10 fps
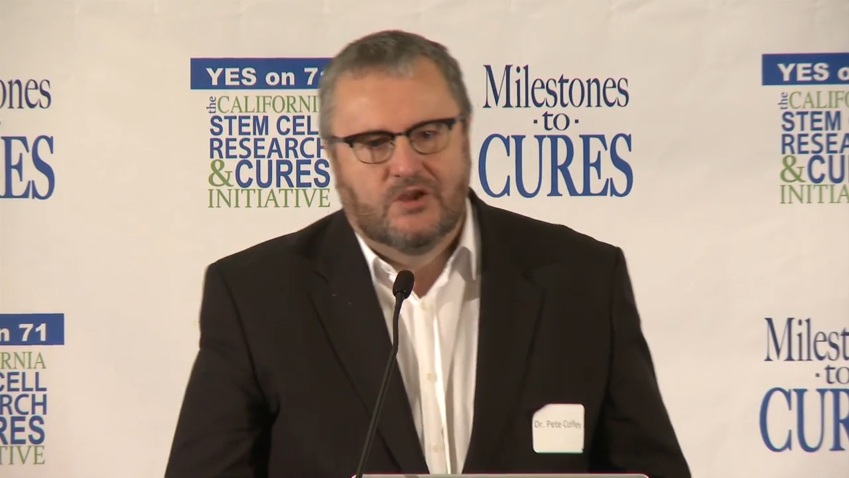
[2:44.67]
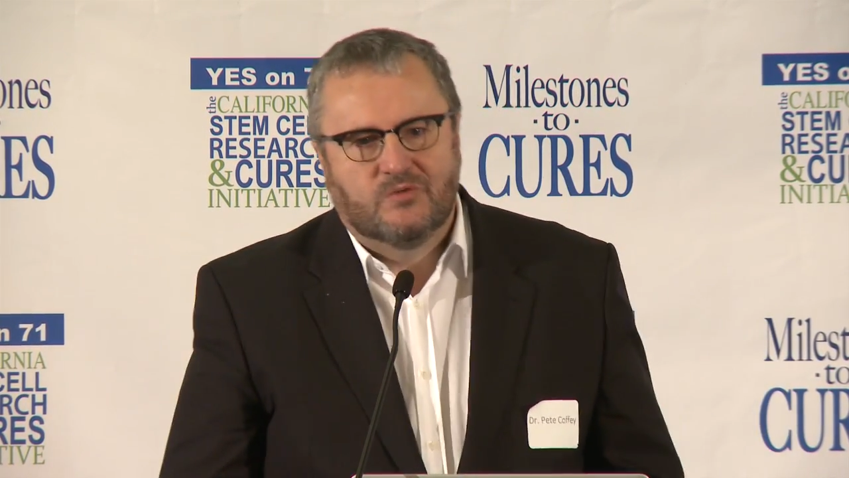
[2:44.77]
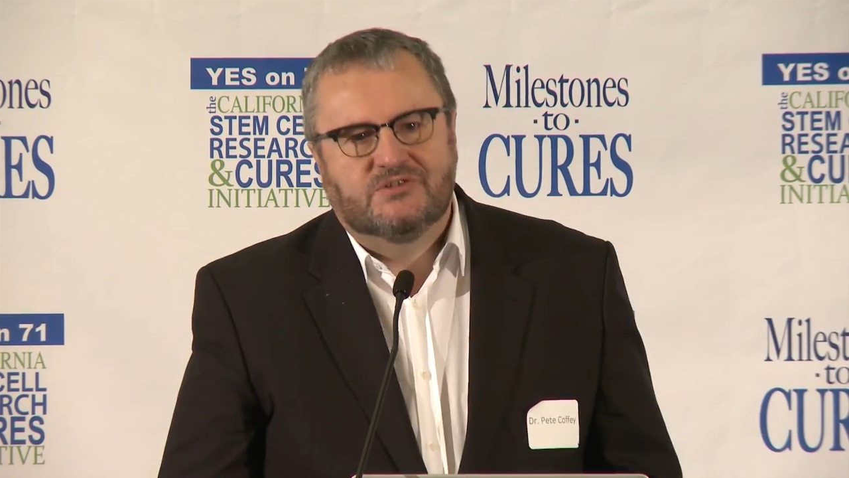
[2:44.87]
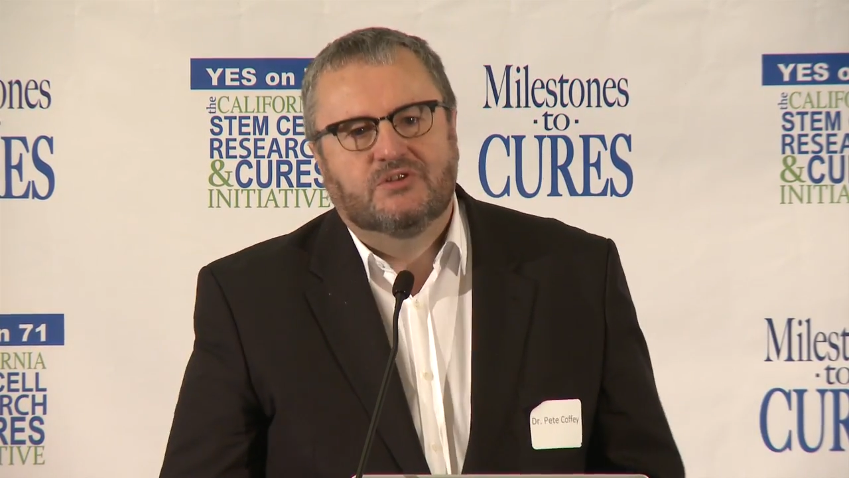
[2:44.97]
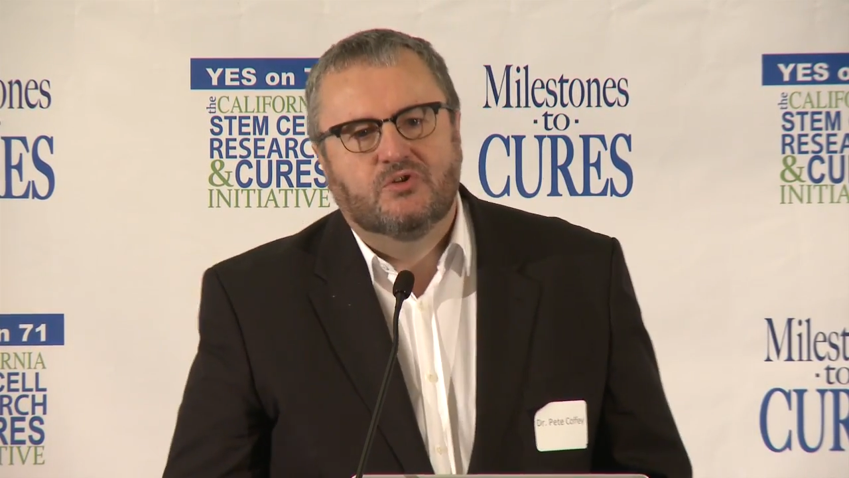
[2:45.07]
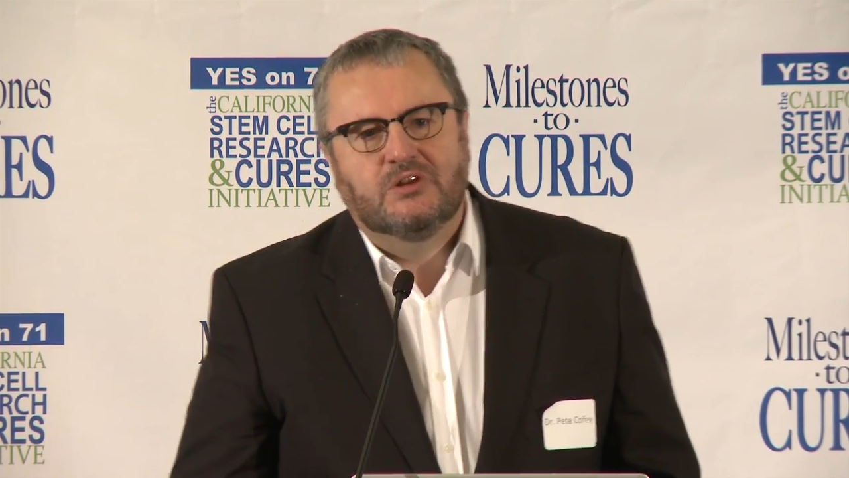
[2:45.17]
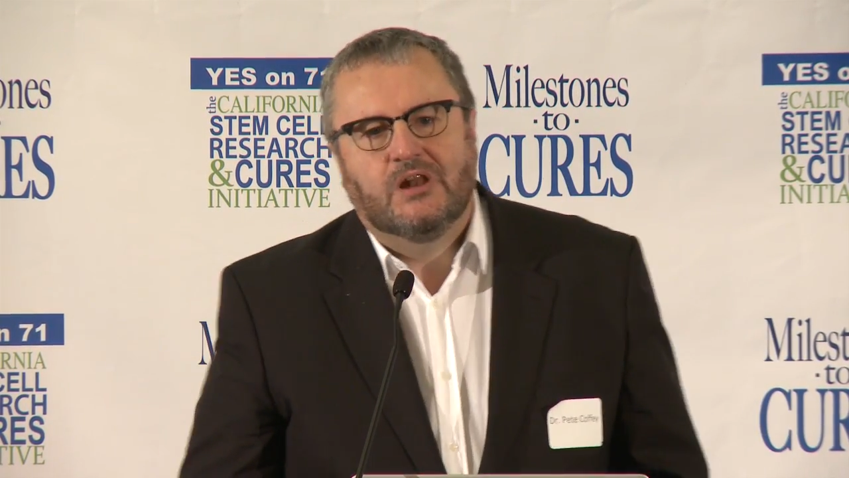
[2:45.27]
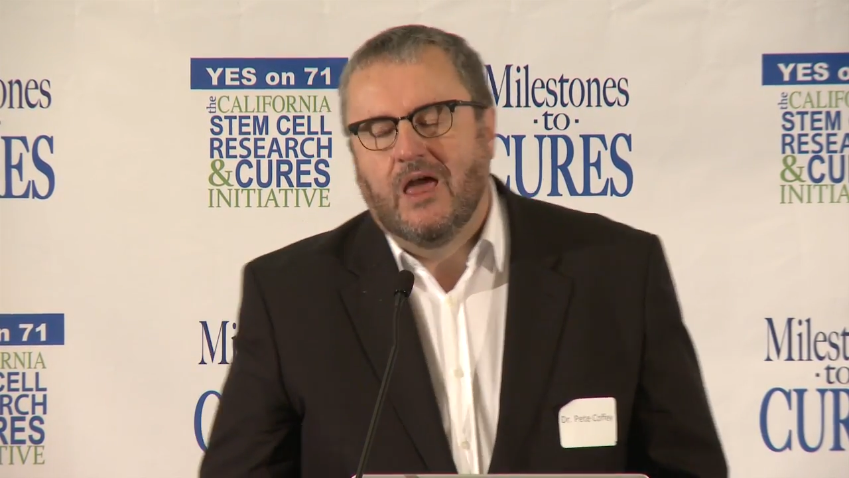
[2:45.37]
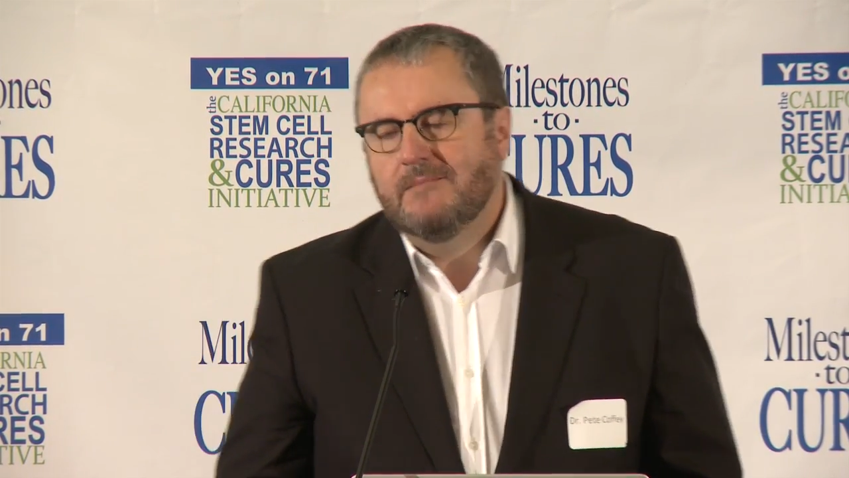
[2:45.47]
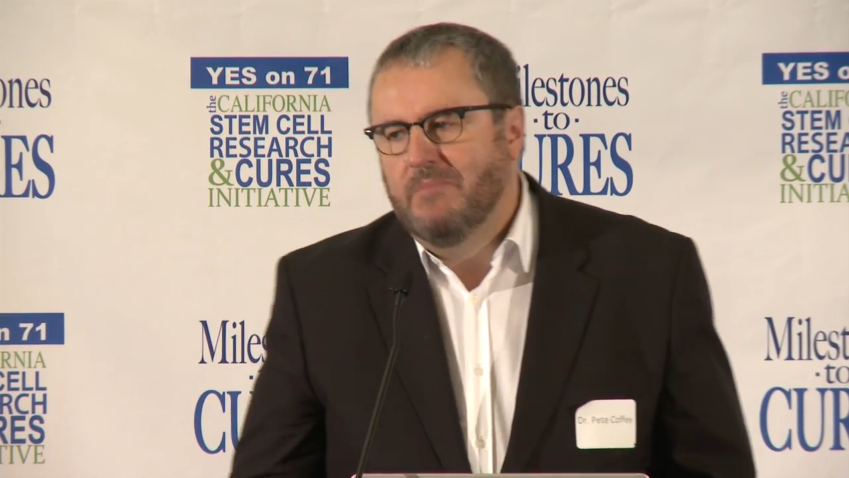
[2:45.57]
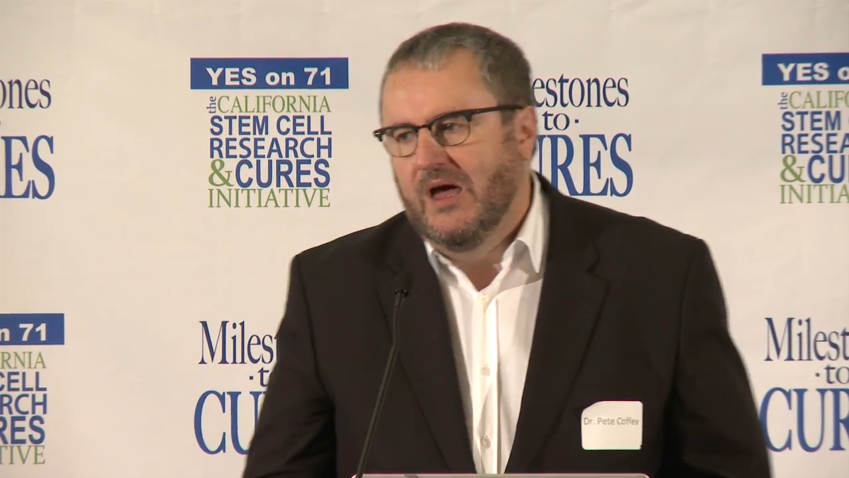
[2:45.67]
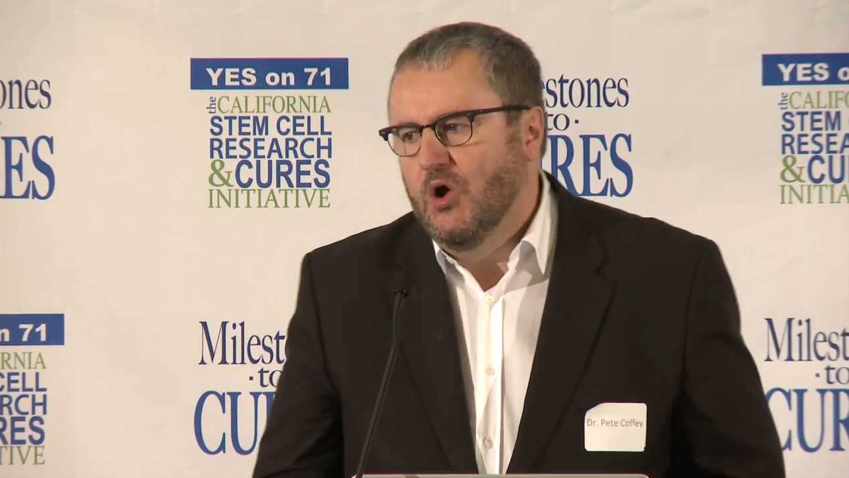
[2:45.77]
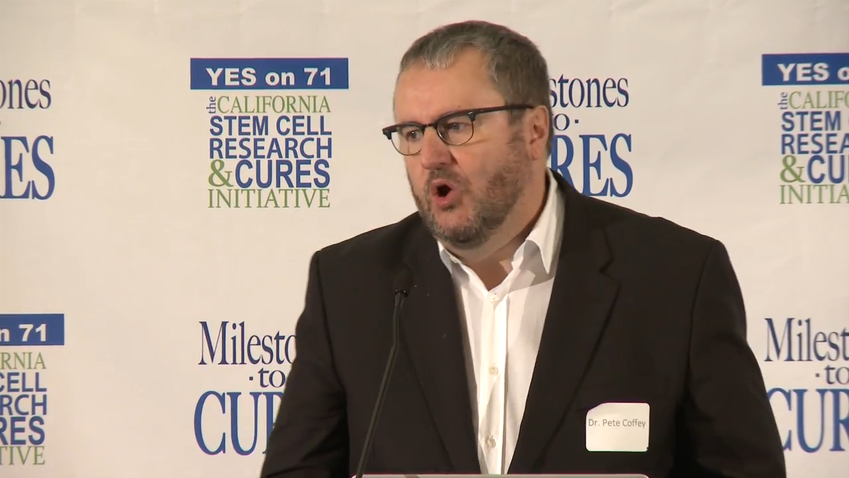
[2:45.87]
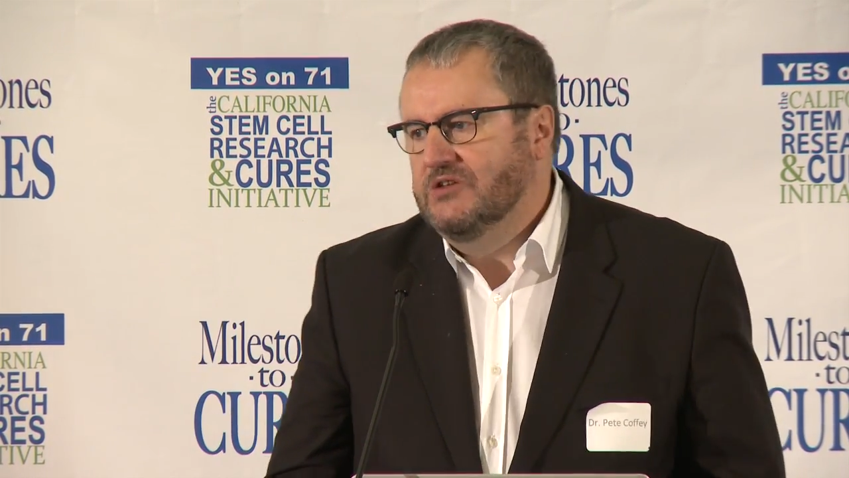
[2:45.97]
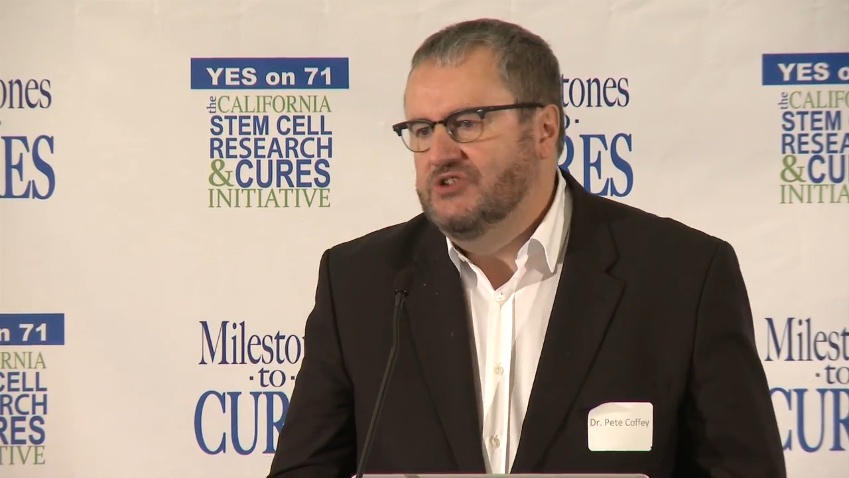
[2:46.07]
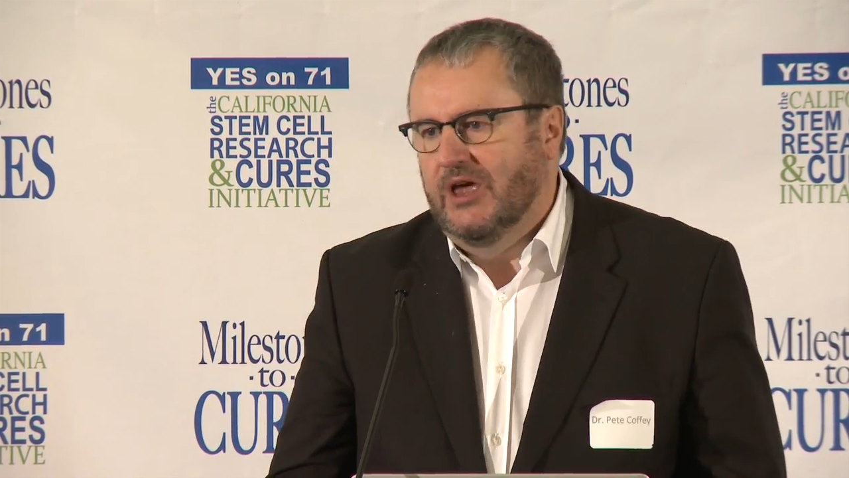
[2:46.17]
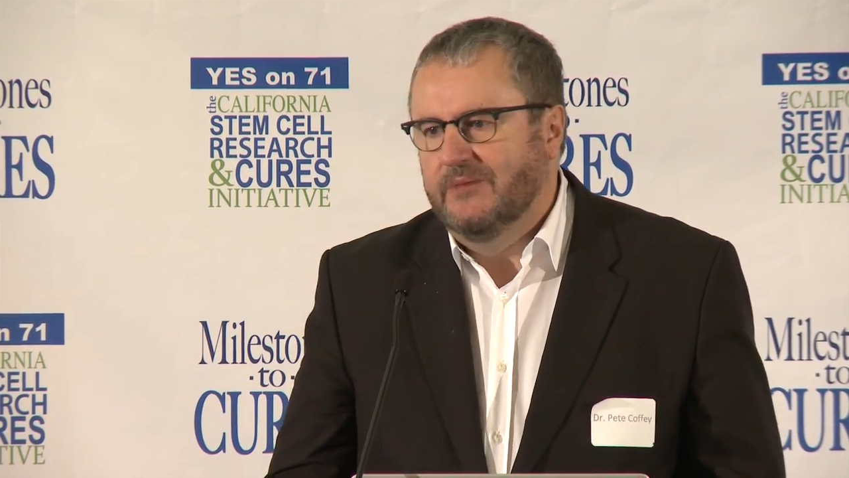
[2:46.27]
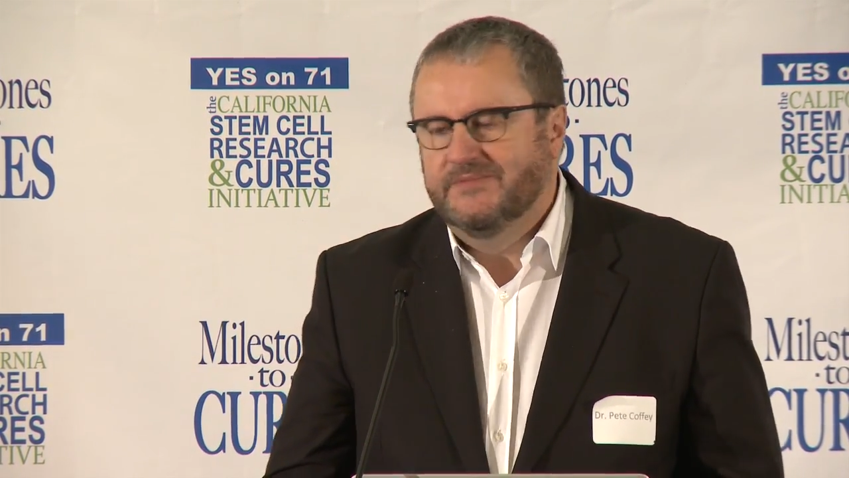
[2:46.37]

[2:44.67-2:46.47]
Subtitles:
though, to the underlying biology.